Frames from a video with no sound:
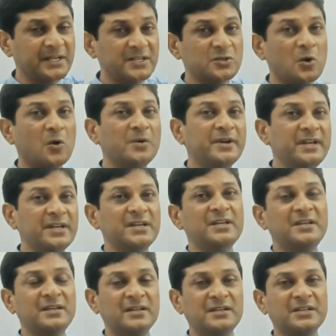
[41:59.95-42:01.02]
already
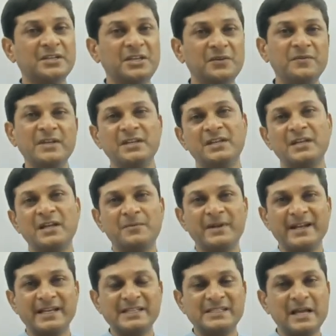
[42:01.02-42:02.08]
given in
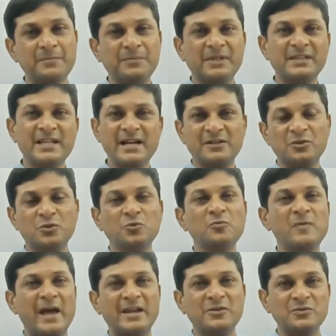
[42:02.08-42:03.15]
our example that
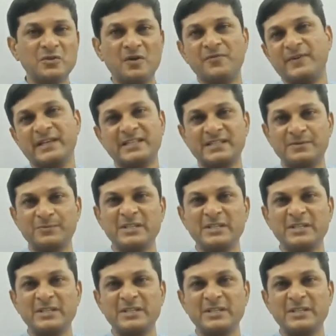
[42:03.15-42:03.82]
two values of x,